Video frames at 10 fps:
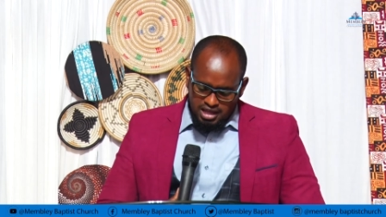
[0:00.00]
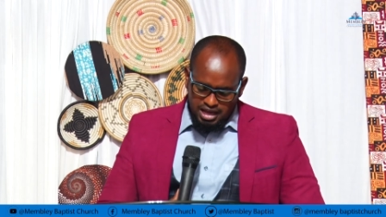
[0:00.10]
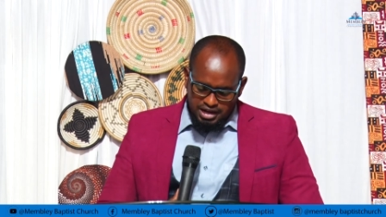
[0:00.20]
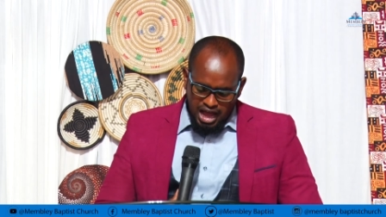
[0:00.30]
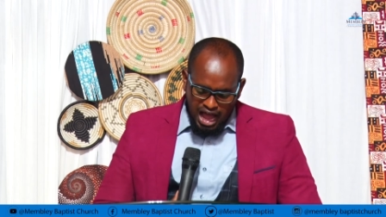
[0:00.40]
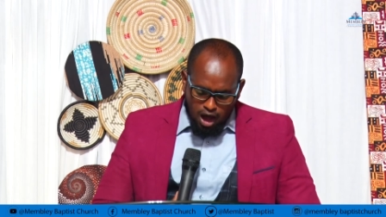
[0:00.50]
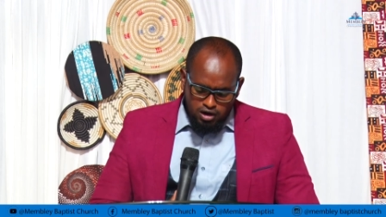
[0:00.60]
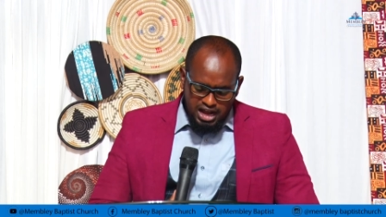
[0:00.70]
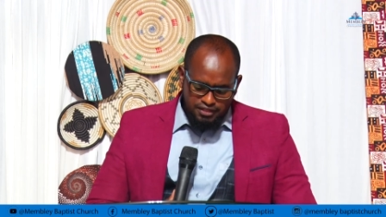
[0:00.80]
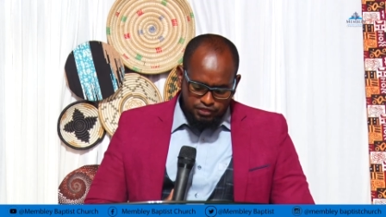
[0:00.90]
And how
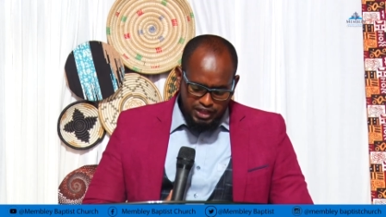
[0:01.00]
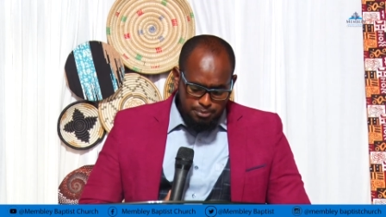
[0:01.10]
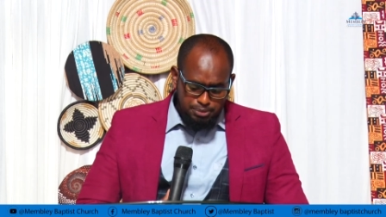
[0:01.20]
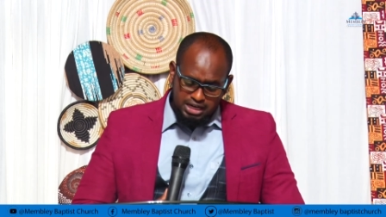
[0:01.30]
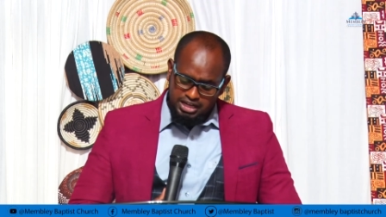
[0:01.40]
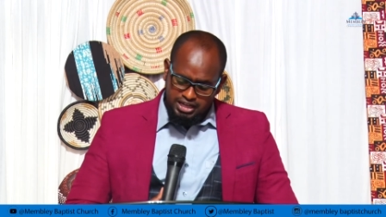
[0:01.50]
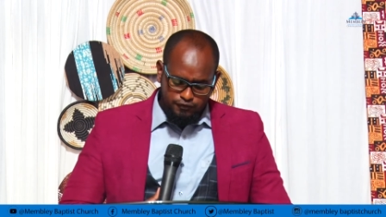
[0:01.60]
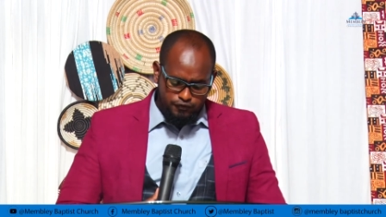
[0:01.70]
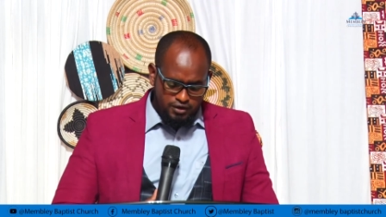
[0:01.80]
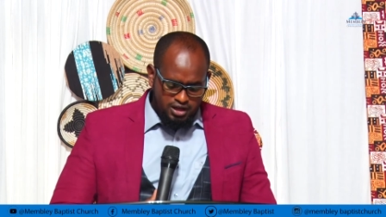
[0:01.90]
can they
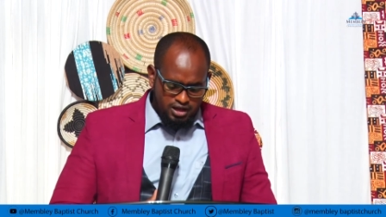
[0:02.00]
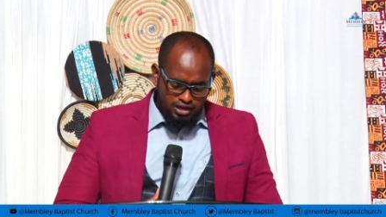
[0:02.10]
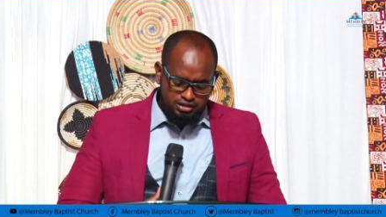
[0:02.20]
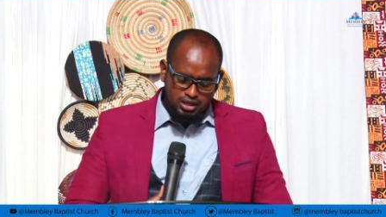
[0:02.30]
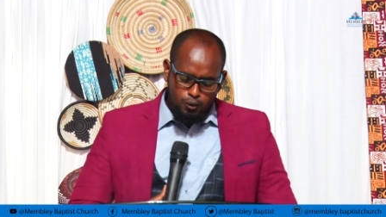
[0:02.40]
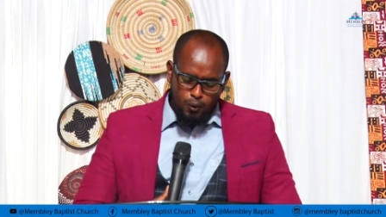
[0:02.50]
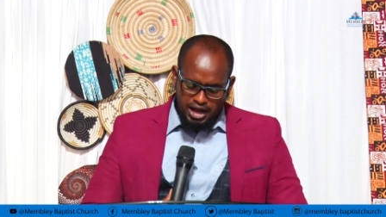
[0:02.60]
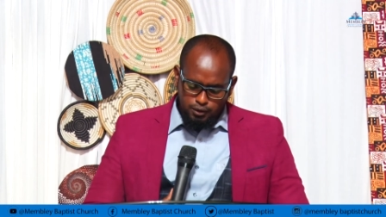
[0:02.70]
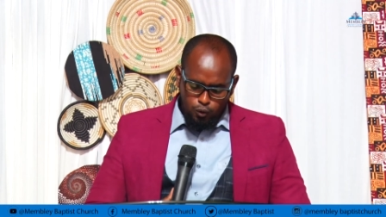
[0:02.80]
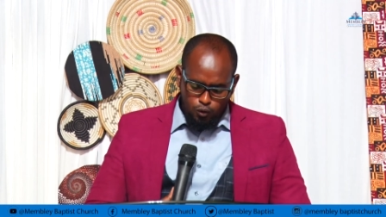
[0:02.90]
believe in the
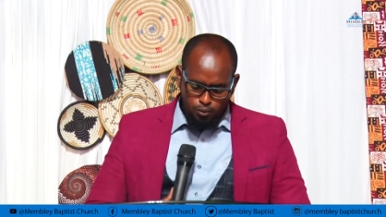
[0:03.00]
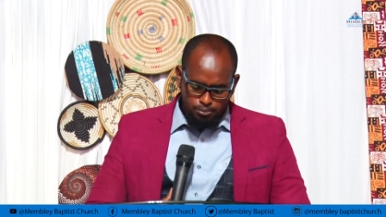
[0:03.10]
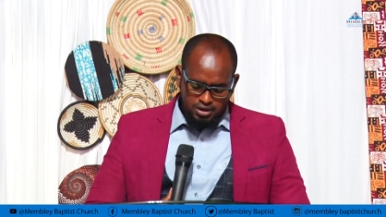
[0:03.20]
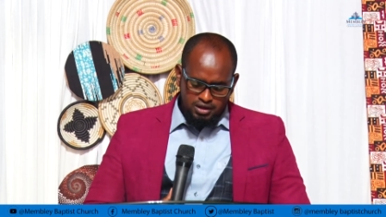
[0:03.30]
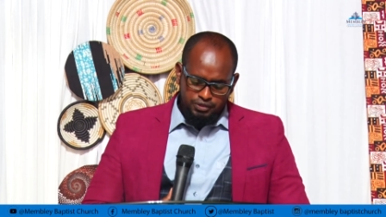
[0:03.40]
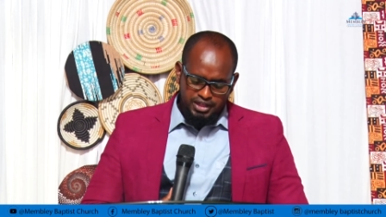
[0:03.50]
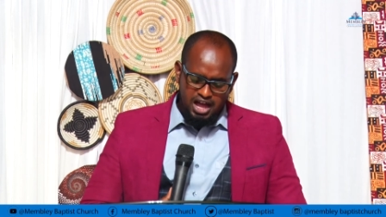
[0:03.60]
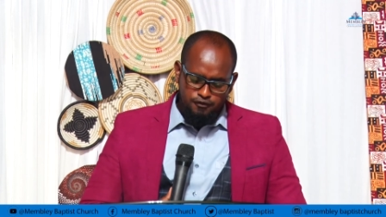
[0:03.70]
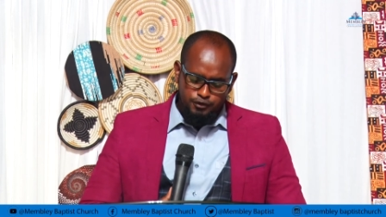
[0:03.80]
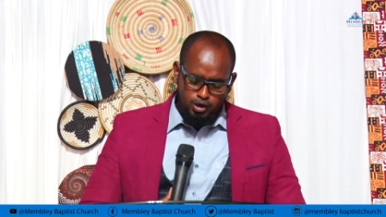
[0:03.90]
one whom they
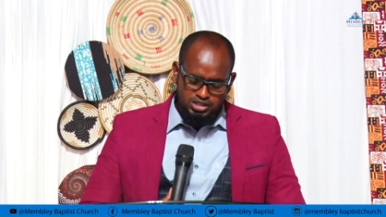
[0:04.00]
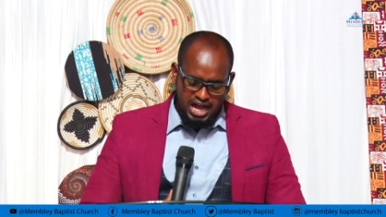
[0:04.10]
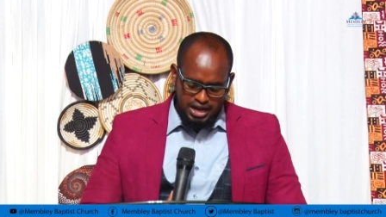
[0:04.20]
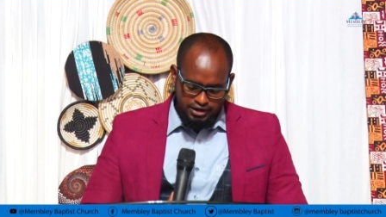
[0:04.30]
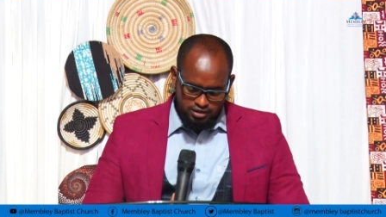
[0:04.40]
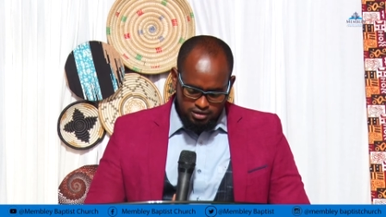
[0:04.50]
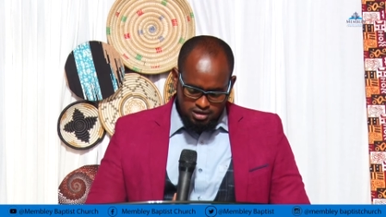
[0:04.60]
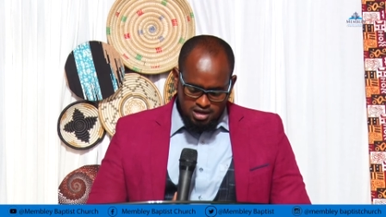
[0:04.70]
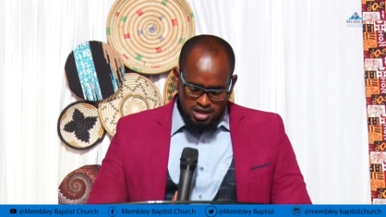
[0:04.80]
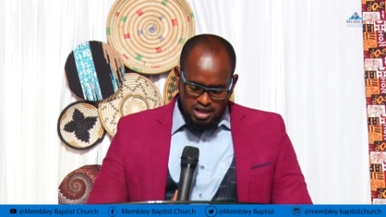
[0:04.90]
have not heard?
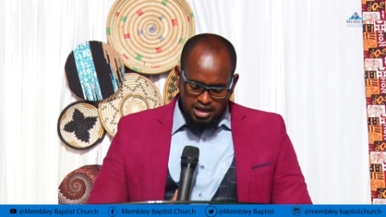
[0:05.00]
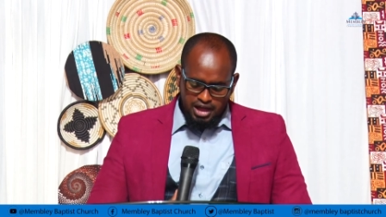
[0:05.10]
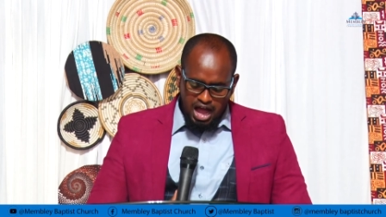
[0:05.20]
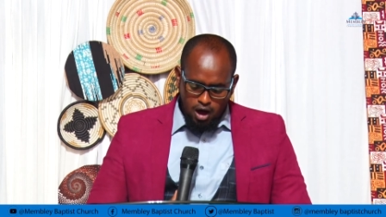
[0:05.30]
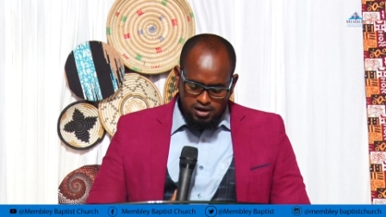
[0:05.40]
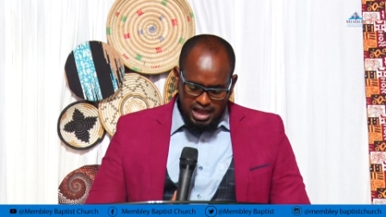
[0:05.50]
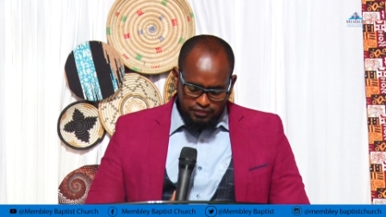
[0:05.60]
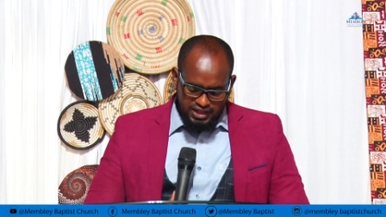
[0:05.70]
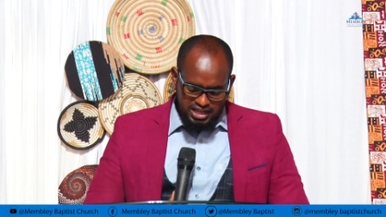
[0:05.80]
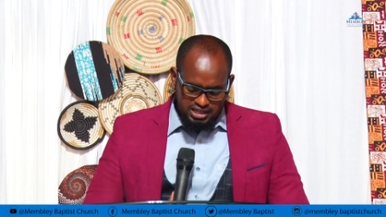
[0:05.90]
And how
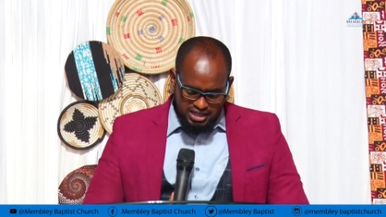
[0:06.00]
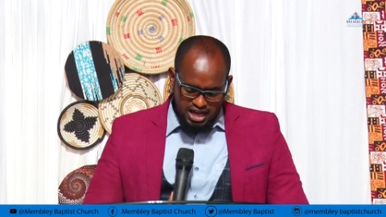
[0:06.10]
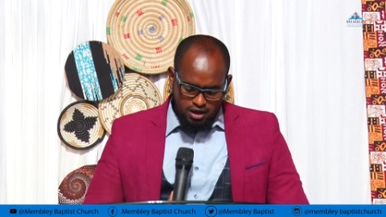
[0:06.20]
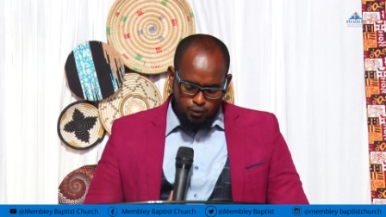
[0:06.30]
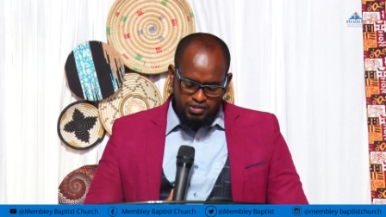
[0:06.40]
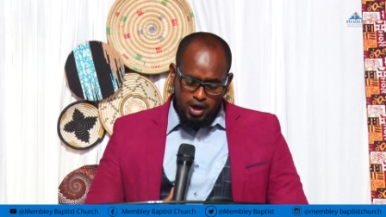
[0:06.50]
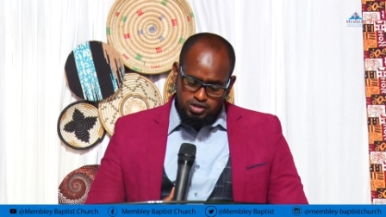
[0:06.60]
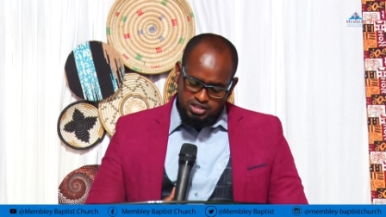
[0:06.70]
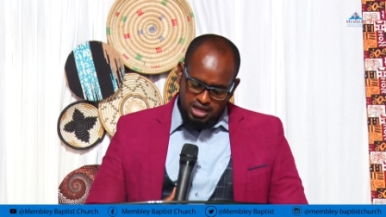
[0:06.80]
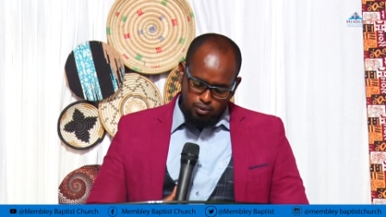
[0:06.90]
can they hear without
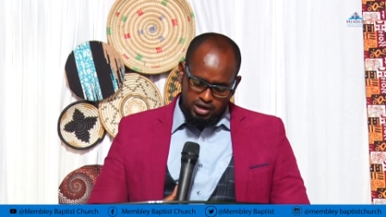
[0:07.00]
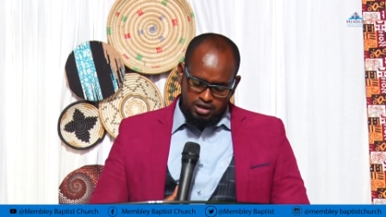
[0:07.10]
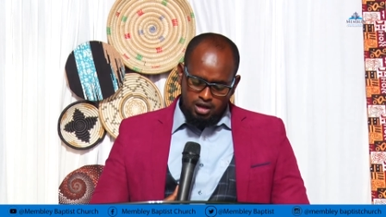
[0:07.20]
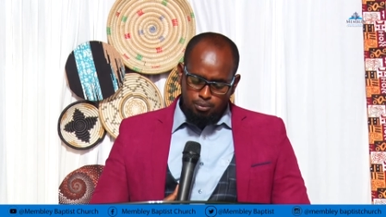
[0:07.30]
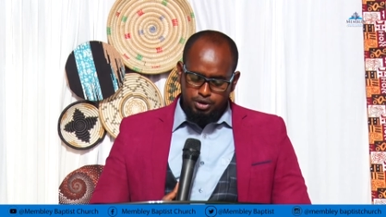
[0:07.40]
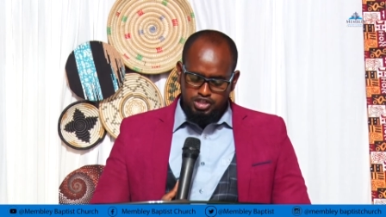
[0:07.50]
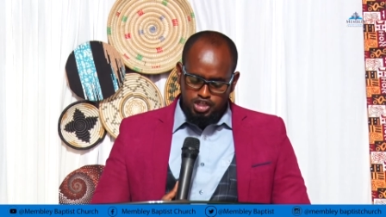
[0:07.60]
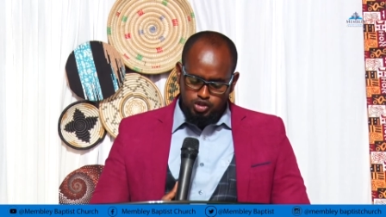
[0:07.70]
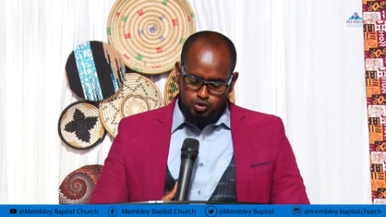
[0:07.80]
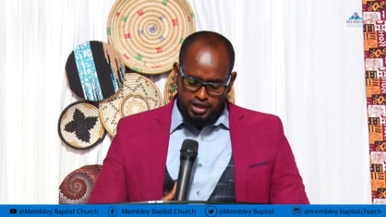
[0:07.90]
someone
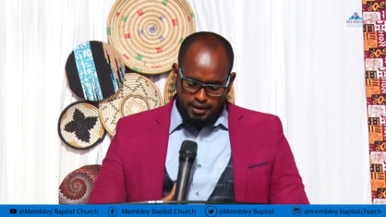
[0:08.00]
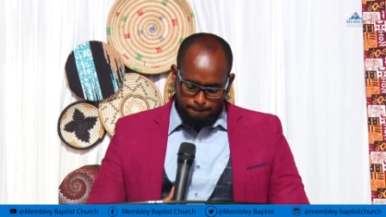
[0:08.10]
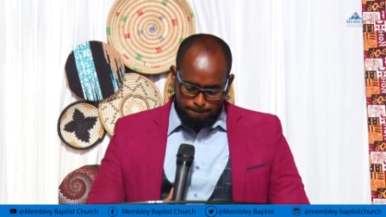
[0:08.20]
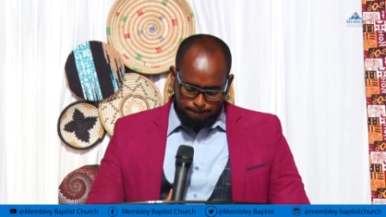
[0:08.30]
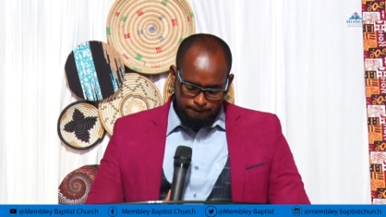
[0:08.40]
preaching to them?